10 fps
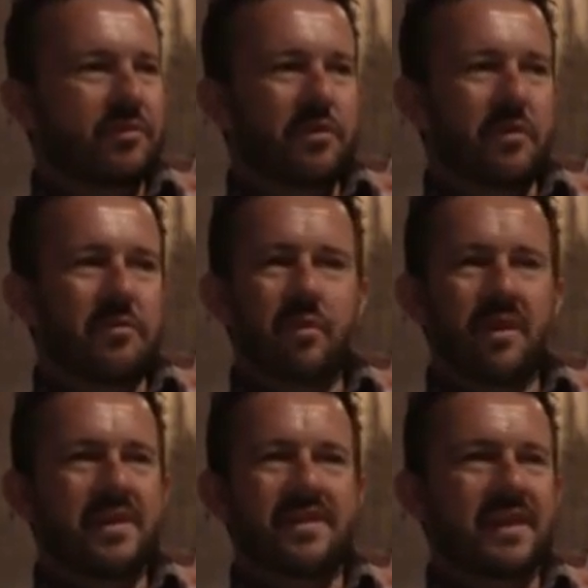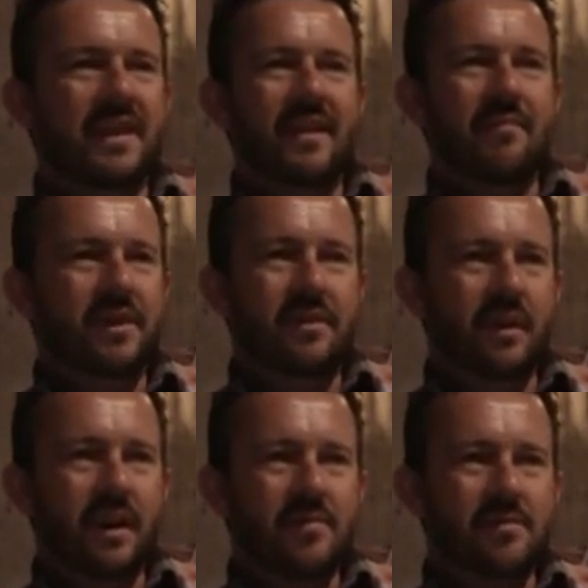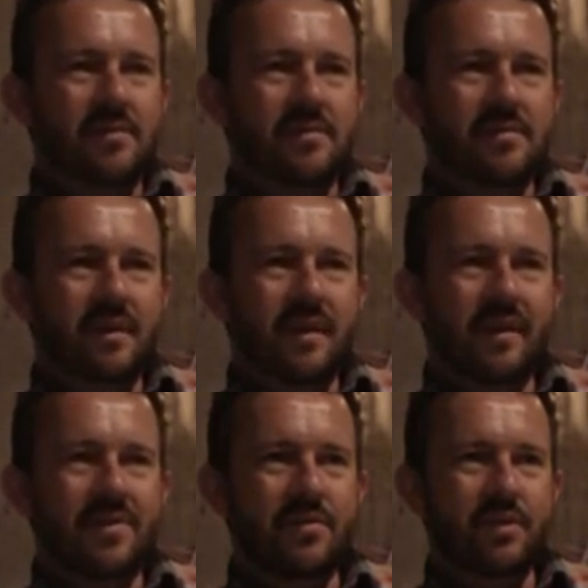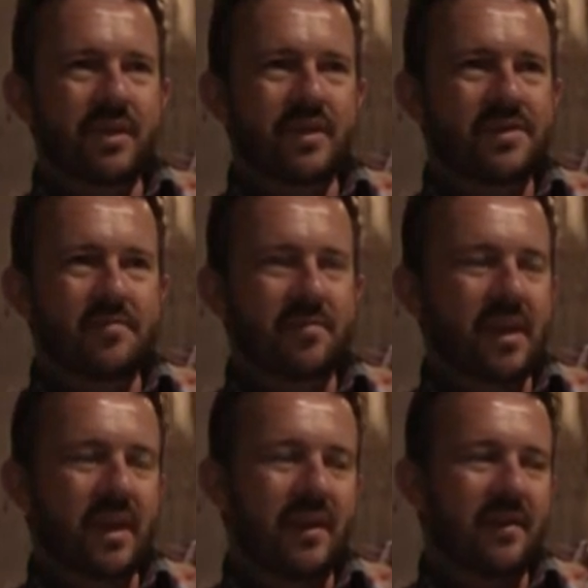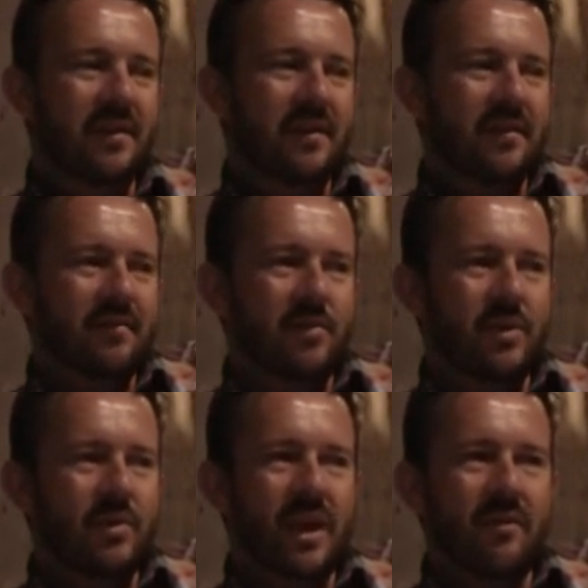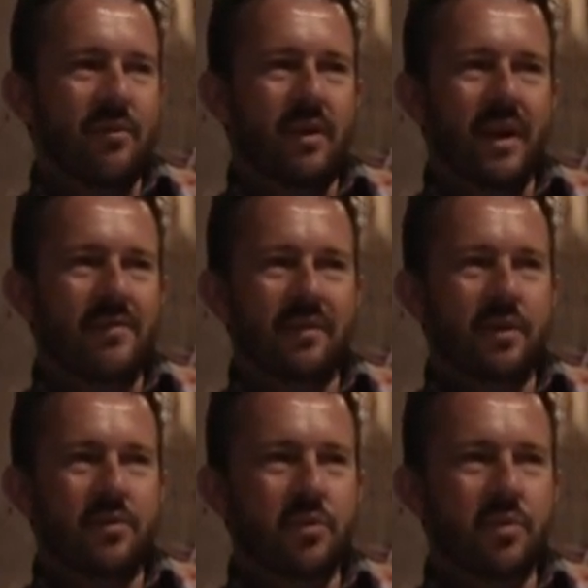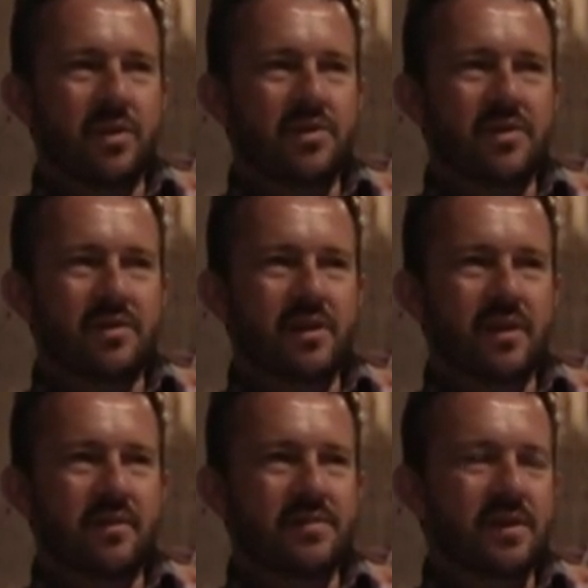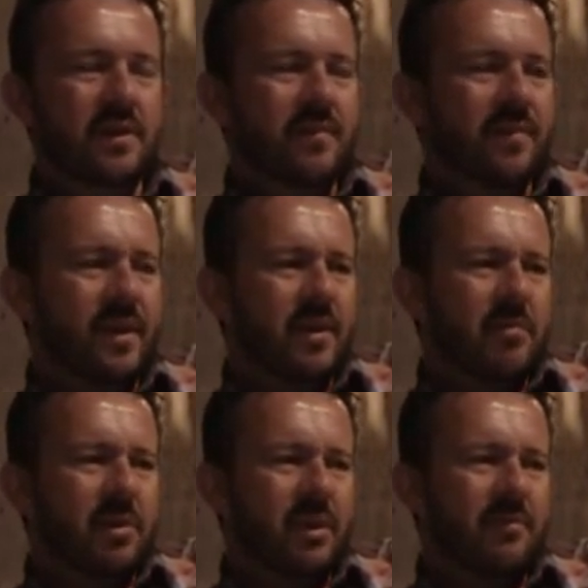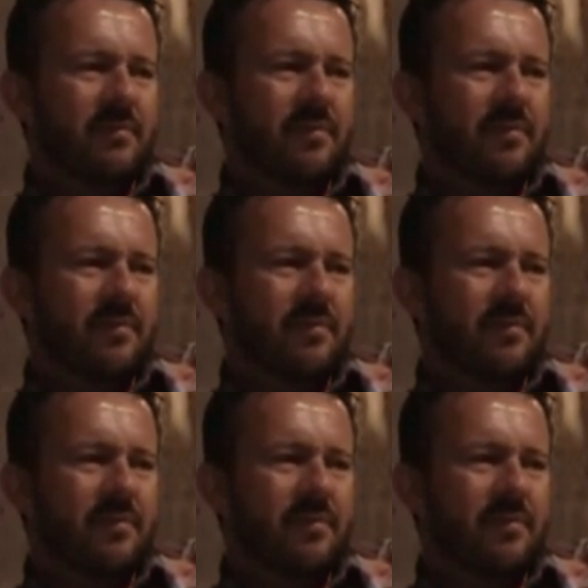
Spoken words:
you very rarely see that in video games. And that's a realism that you don't ever want to have to go through personally yourselves. But